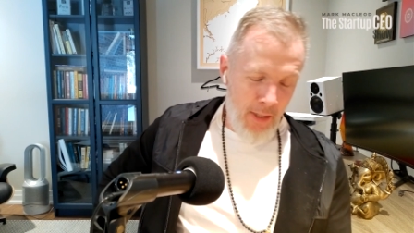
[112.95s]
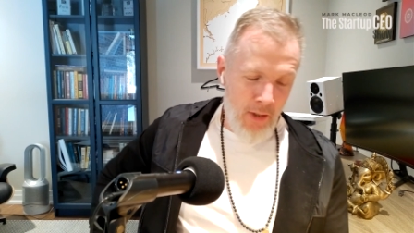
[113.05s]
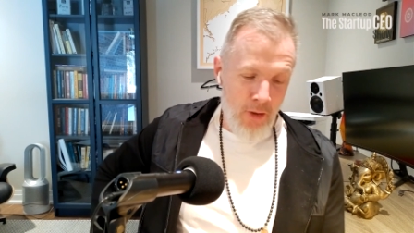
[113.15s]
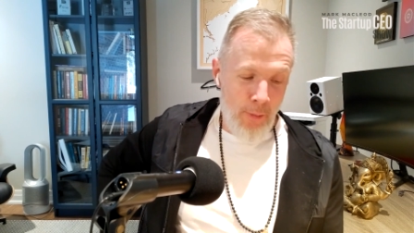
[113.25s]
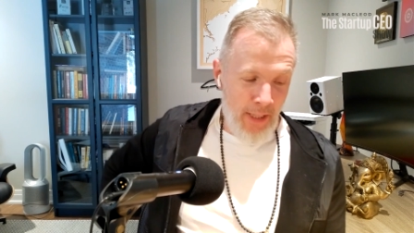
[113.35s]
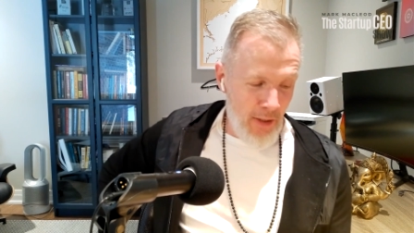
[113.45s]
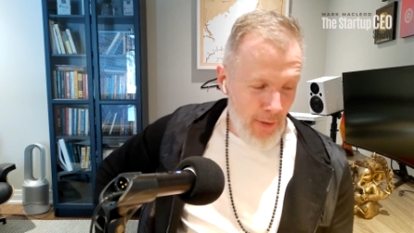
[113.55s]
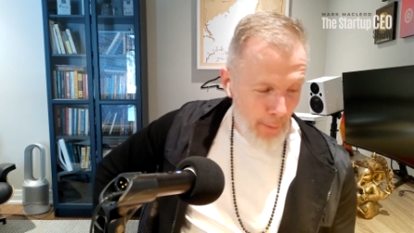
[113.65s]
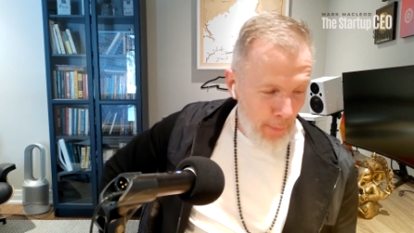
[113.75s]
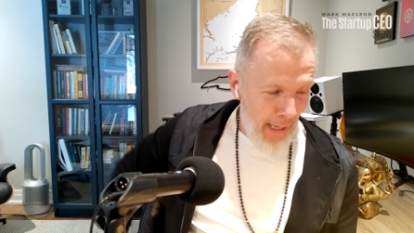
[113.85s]
So much
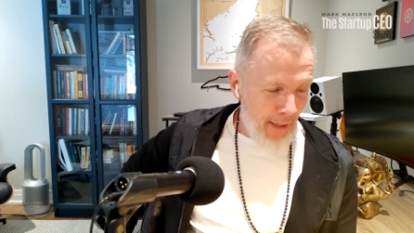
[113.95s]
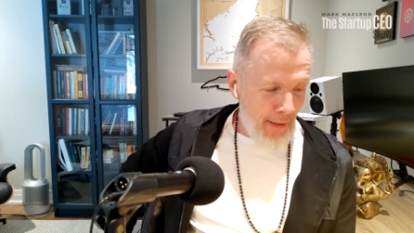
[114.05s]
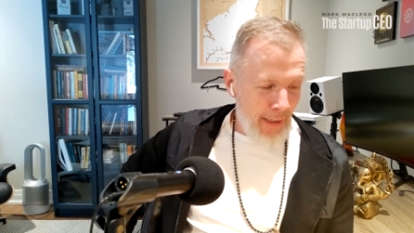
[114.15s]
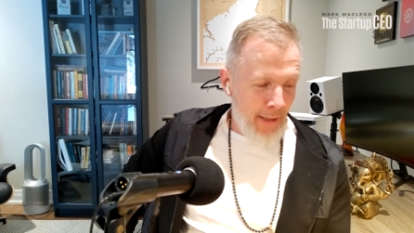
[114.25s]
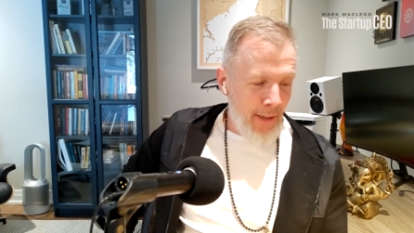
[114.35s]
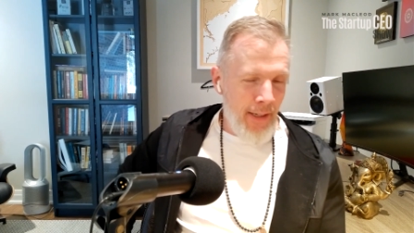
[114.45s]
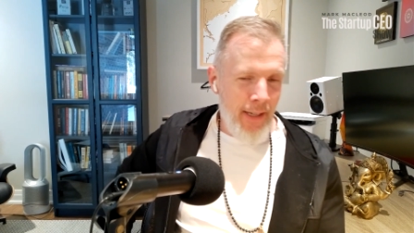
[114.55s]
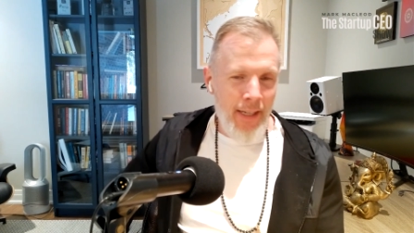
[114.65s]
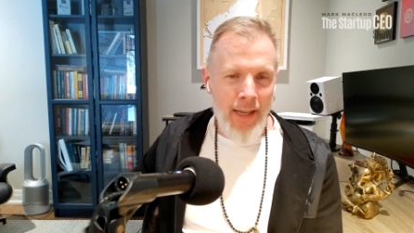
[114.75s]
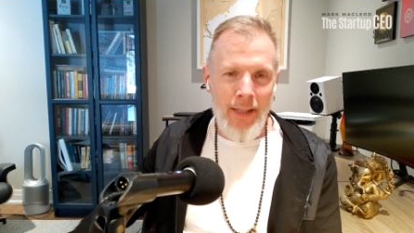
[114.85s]
to unpack there.
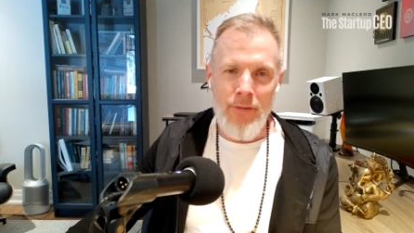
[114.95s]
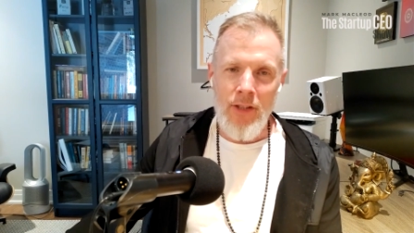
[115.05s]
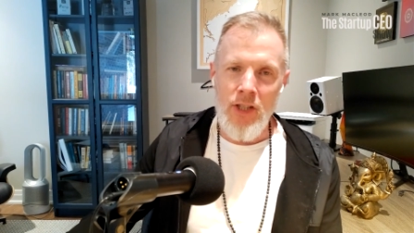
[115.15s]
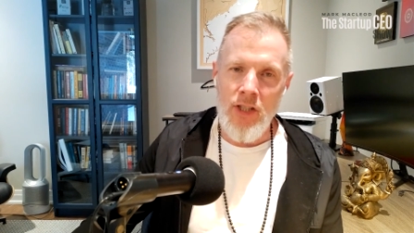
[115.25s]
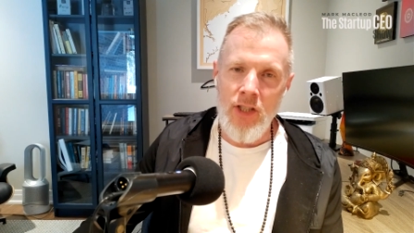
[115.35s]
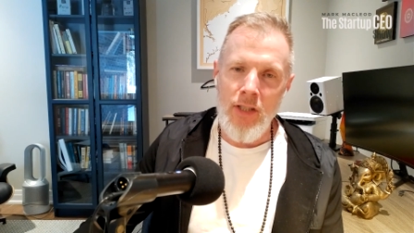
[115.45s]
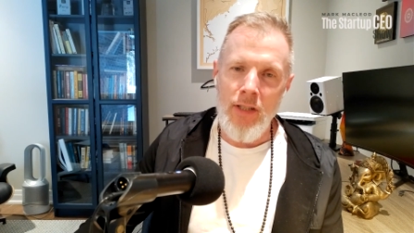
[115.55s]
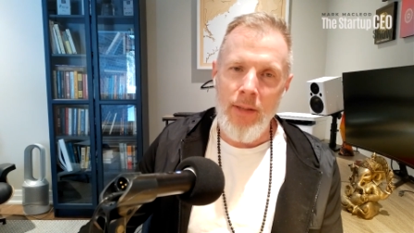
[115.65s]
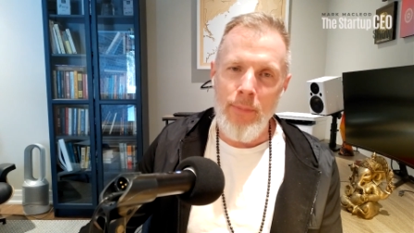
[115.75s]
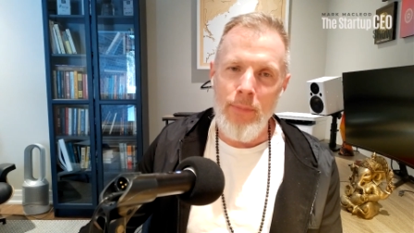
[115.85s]
And I'd love to just
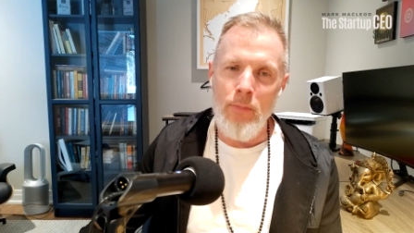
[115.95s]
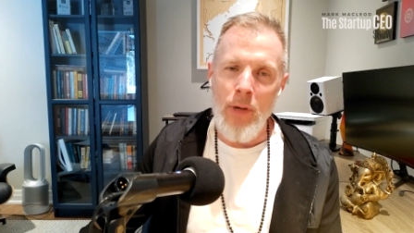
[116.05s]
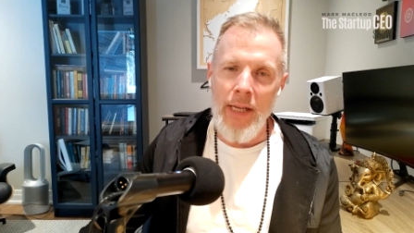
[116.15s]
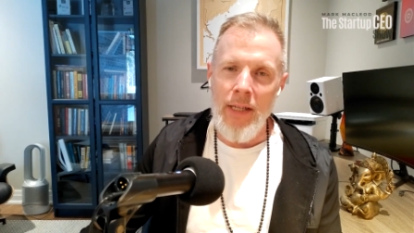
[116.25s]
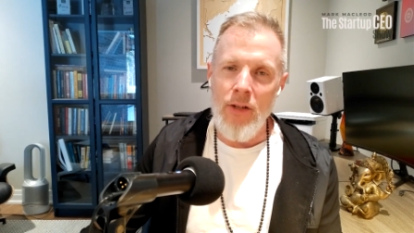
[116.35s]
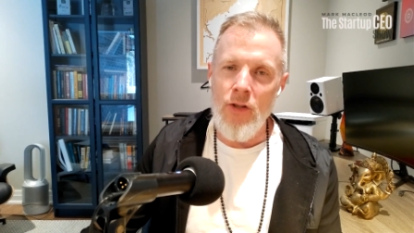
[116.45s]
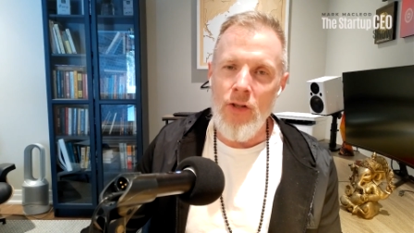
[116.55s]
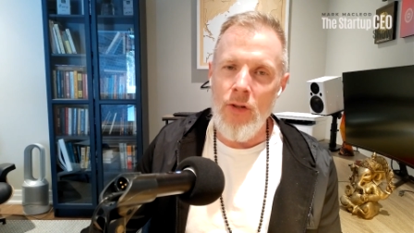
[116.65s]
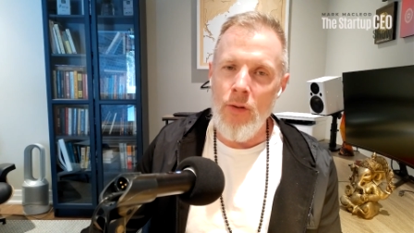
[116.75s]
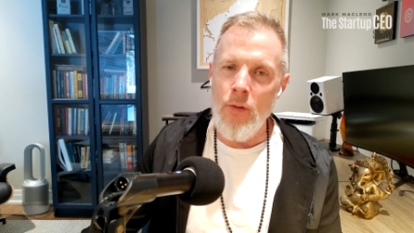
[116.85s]
dump right
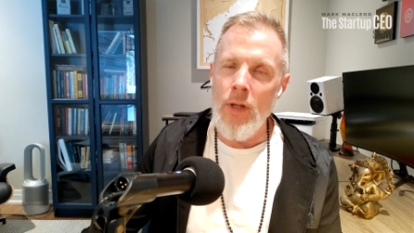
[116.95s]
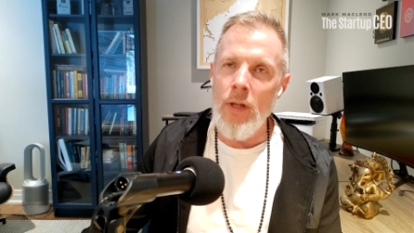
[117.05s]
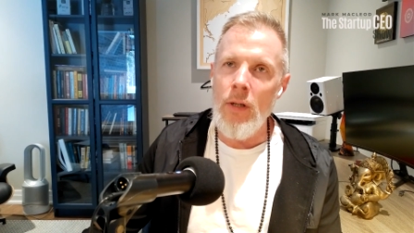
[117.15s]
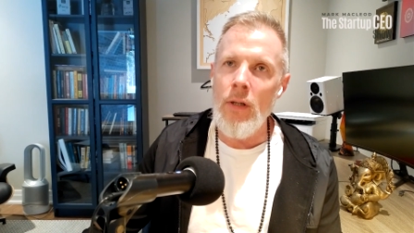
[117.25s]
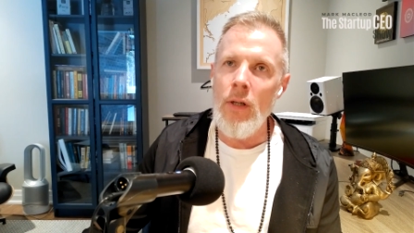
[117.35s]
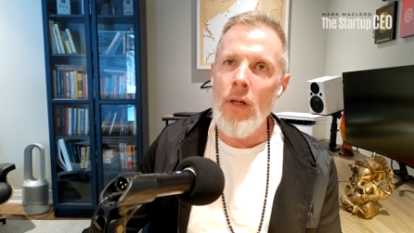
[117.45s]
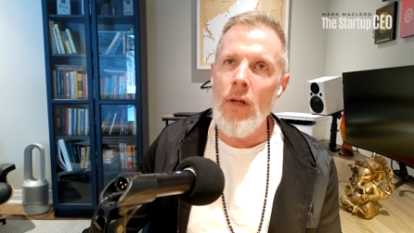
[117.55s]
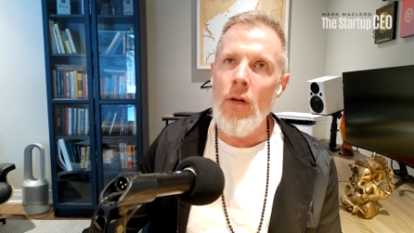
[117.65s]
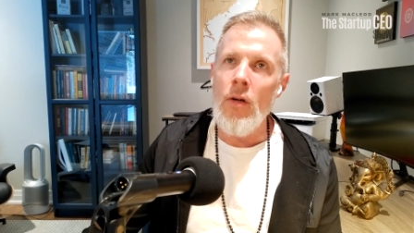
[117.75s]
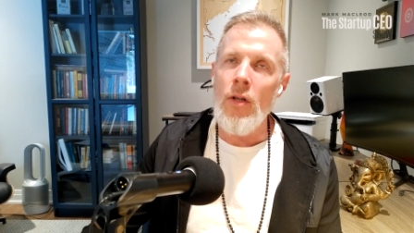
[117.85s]
into,
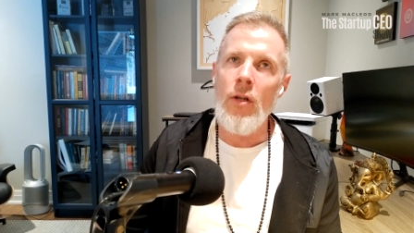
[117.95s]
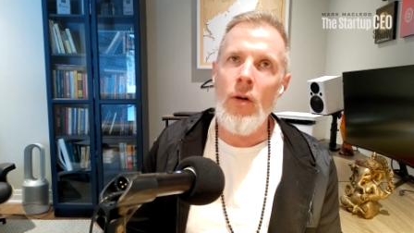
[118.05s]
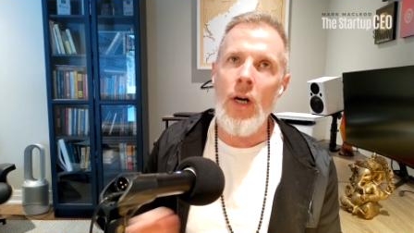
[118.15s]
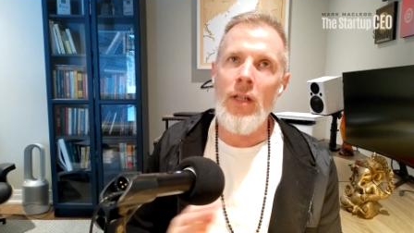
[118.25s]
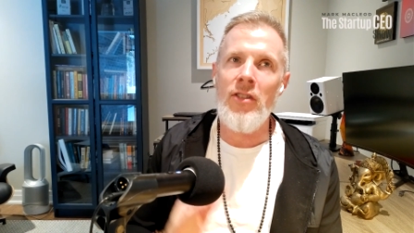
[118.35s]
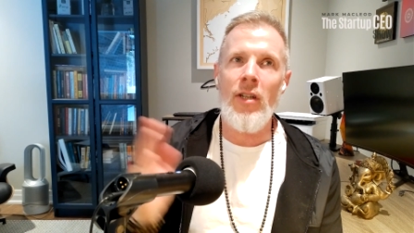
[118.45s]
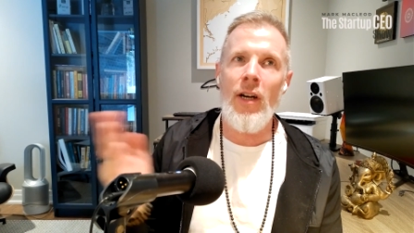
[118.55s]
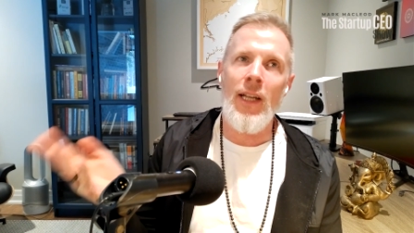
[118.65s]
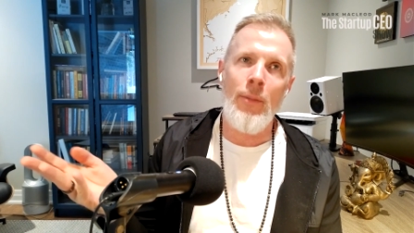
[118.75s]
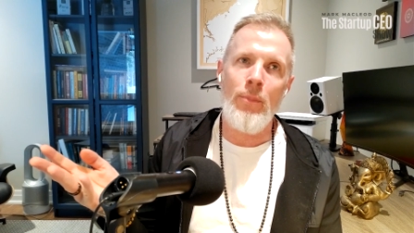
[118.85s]
all
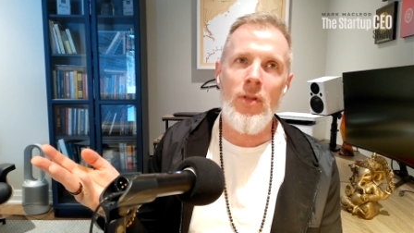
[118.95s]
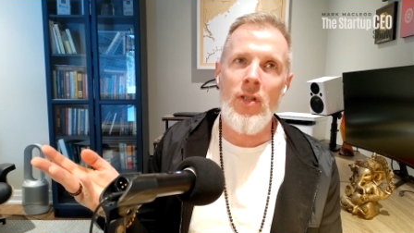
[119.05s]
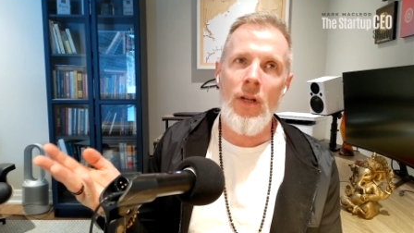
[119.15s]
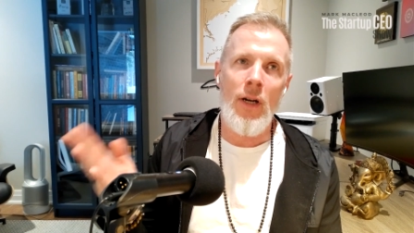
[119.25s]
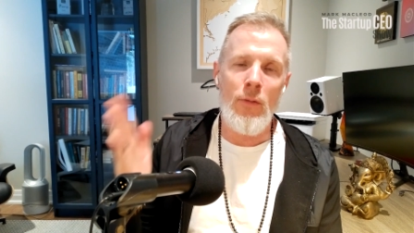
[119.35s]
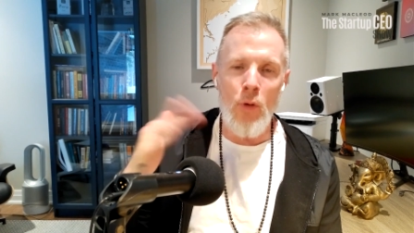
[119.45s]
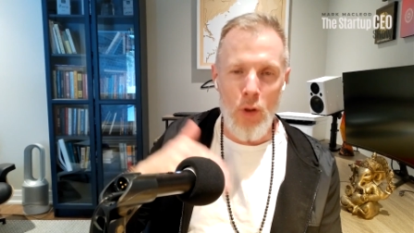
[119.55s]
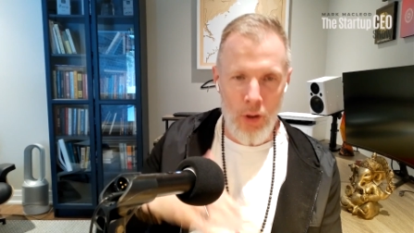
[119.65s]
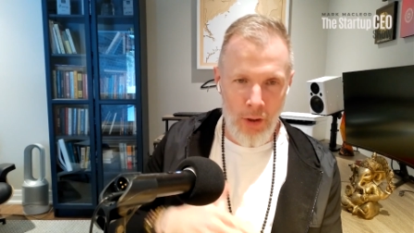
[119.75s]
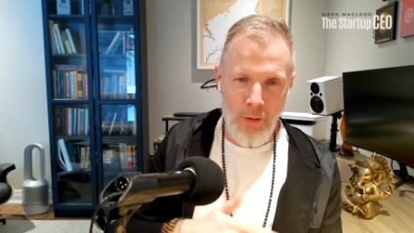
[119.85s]
startups are
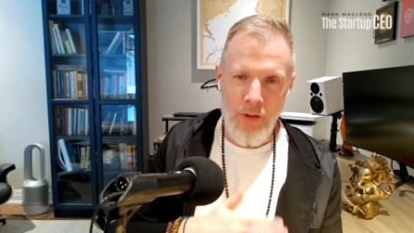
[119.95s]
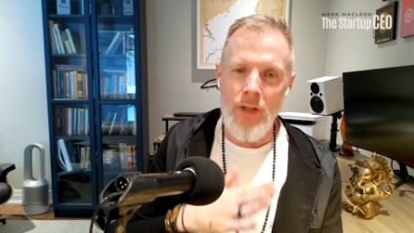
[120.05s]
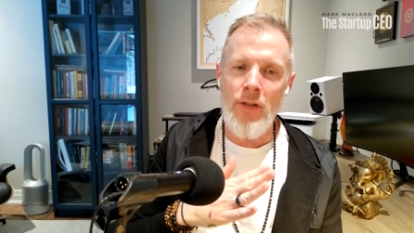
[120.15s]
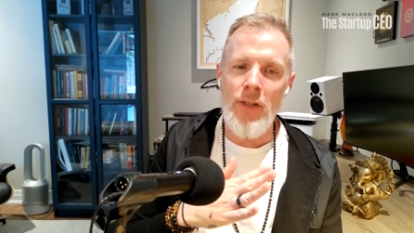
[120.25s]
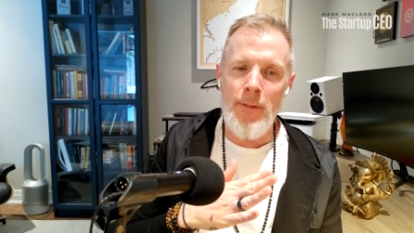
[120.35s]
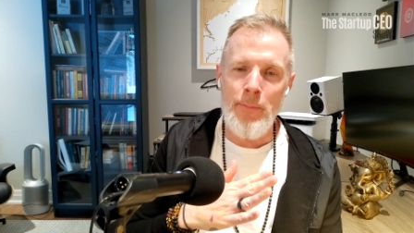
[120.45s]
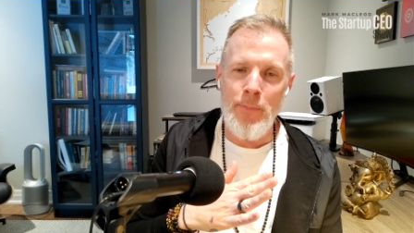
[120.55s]
roller coasters,